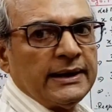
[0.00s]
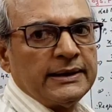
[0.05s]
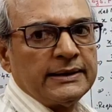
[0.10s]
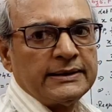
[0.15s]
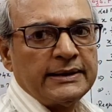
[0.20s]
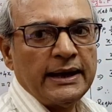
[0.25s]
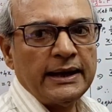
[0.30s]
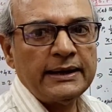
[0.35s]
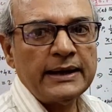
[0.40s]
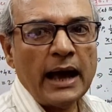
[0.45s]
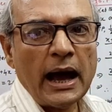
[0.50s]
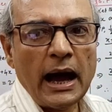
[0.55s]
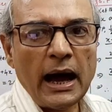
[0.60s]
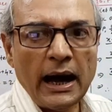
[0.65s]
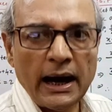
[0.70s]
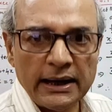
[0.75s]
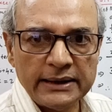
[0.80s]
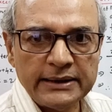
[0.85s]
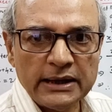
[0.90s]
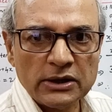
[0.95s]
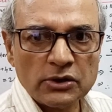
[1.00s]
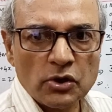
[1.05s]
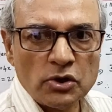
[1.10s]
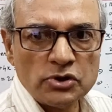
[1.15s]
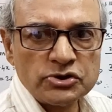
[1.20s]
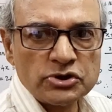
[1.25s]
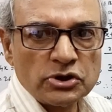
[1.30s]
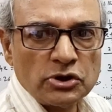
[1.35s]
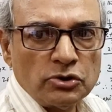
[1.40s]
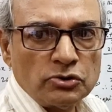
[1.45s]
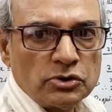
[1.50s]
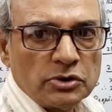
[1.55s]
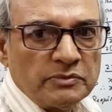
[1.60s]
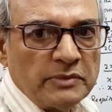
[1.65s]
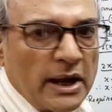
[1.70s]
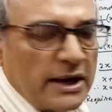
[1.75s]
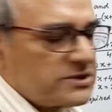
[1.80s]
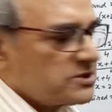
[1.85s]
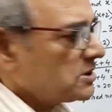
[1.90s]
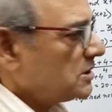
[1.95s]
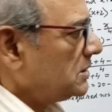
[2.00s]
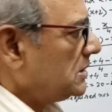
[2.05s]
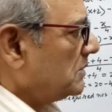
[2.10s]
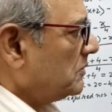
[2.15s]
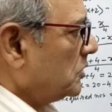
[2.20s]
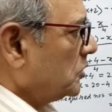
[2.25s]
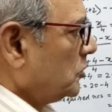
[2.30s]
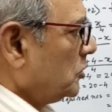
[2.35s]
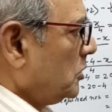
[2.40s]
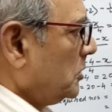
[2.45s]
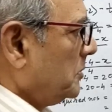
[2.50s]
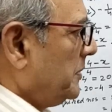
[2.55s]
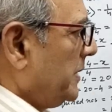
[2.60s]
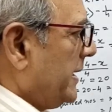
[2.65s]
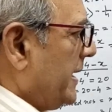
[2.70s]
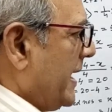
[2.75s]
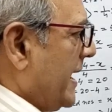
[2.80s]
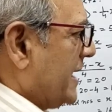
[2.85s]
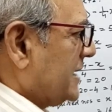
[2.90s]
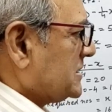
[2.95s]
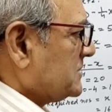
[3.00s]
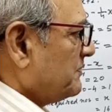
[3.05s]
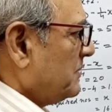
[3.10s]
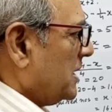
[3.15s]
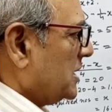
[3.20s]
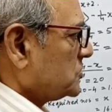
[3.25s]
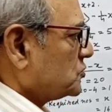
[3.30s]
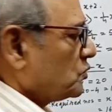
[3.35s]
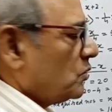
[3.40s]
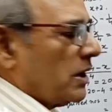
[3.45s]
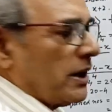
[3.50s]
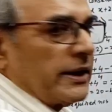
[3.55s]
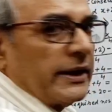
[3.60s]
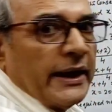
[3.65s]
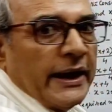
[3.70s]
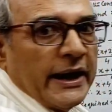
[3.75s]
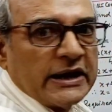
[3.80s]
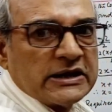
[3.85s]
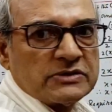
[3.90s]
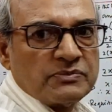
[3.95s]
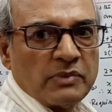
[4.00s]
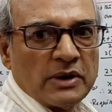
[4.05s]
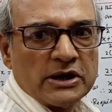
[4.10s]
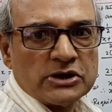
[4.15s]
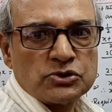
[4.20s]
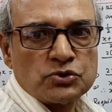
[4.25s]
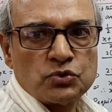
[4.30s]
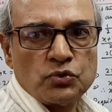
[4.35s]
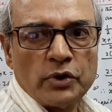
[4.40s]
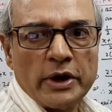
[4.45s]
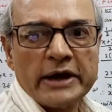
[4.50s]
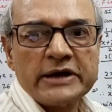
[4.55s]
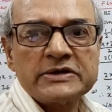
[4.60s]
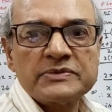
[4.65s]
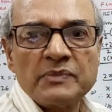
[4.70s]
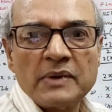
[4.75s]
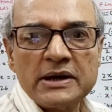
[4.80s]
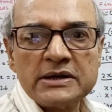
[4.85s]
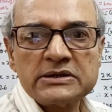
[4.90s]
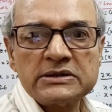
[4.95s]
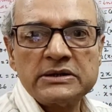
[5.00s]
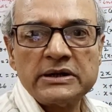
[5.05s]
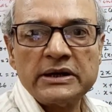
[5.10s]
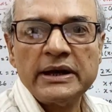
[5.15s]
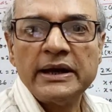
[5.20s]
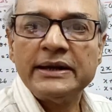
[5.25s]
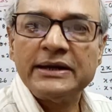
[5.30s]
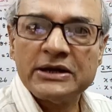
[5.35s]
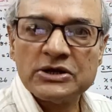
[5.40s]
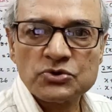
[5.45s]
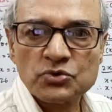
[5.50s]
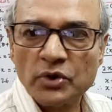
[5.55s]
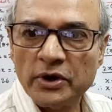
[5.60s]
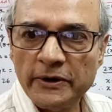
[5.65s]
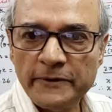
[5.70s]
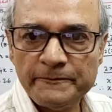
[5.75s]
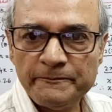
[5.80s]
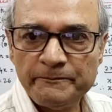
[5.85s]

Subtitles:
then other consecutive natural number will be x plus 1, x plus 2, x plus 3, in this way.